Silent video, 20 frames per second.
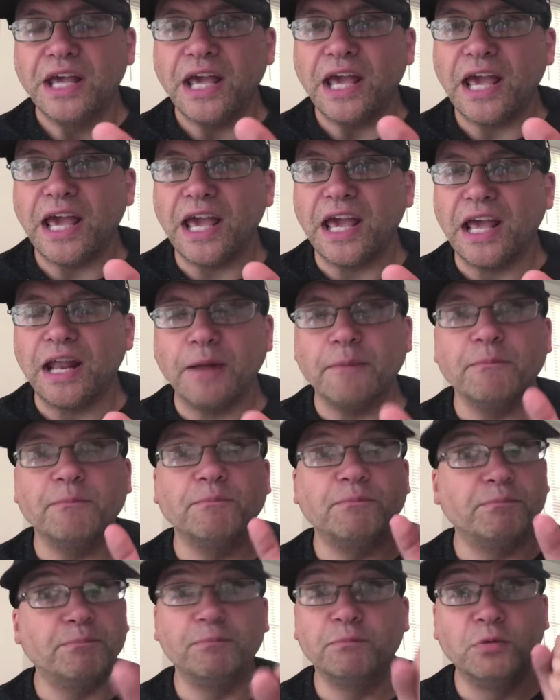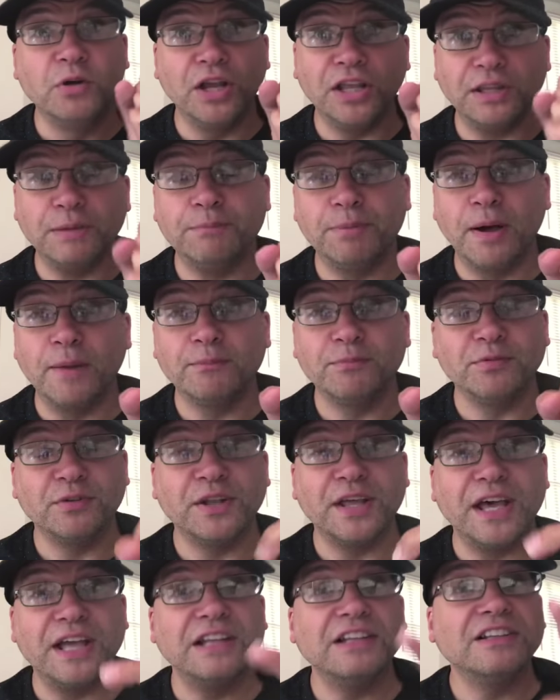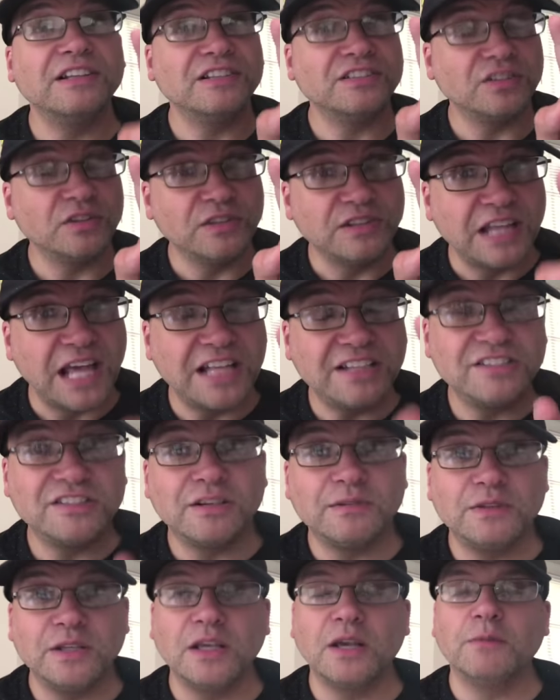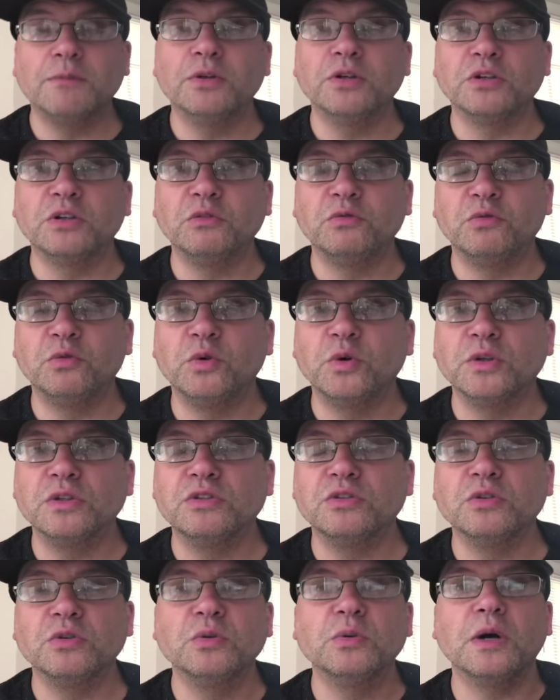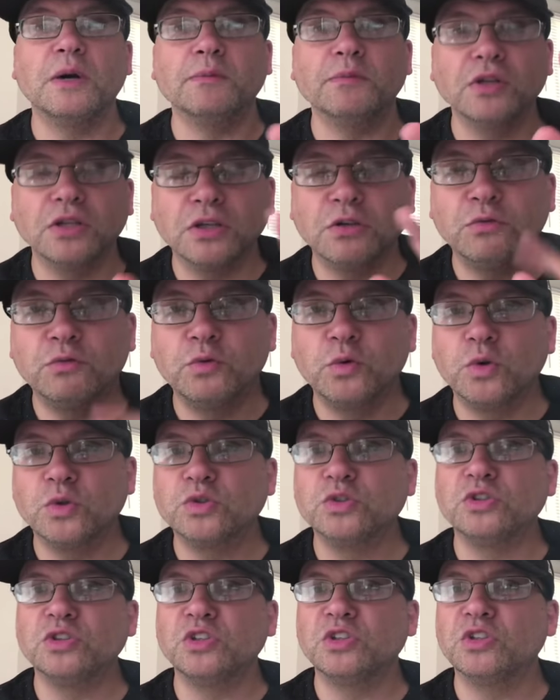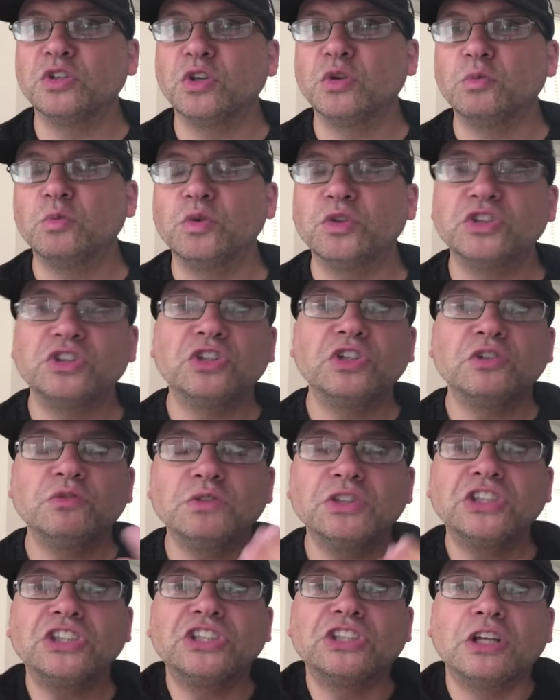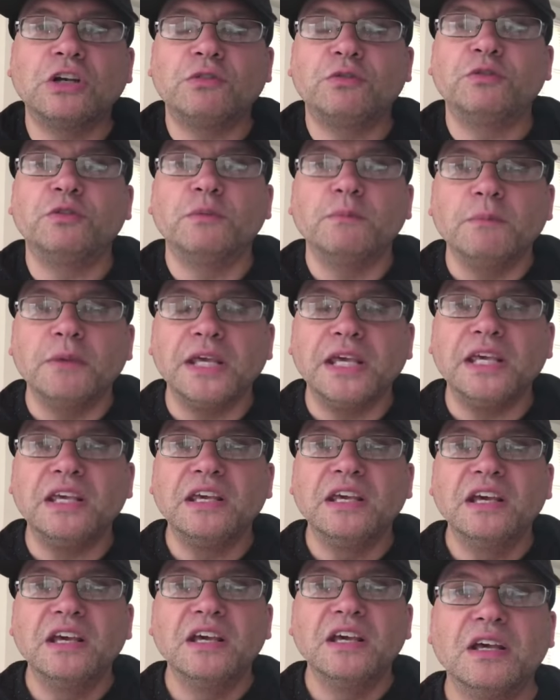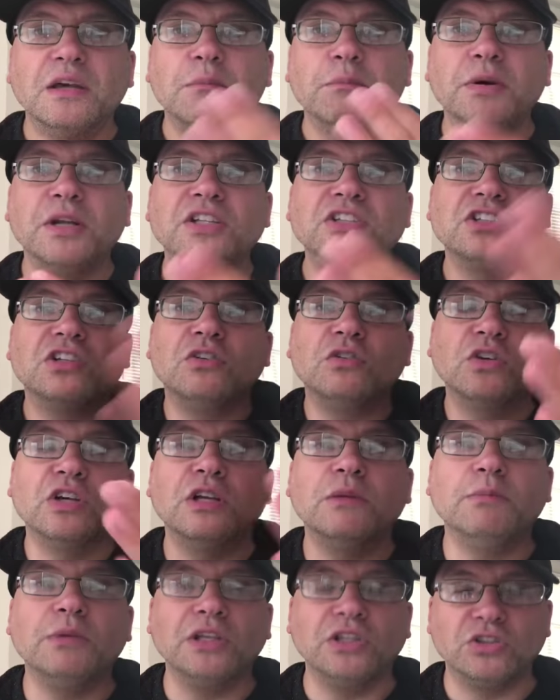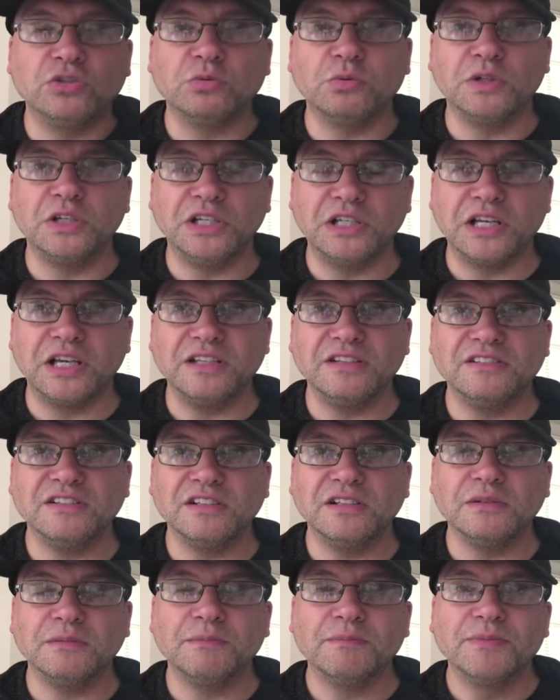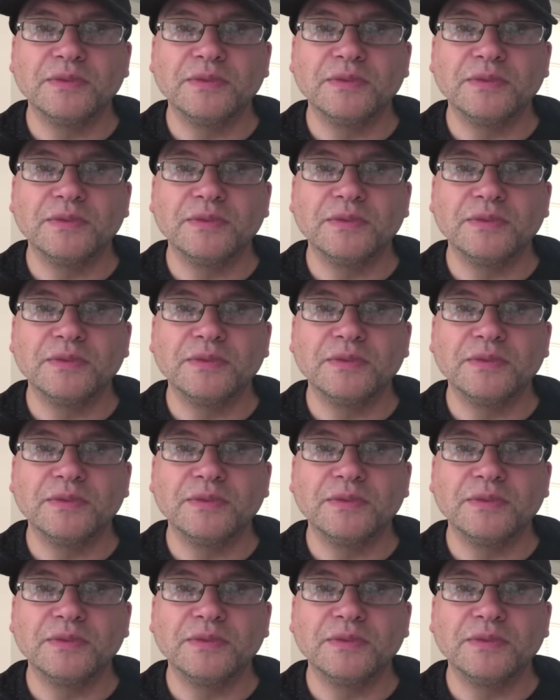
And I'm really pumped for that. So that's something I'm looking forward to. I'm looking forward to the Clone Wars. So there is stuff for me, but it's going to be in twenty nineteen.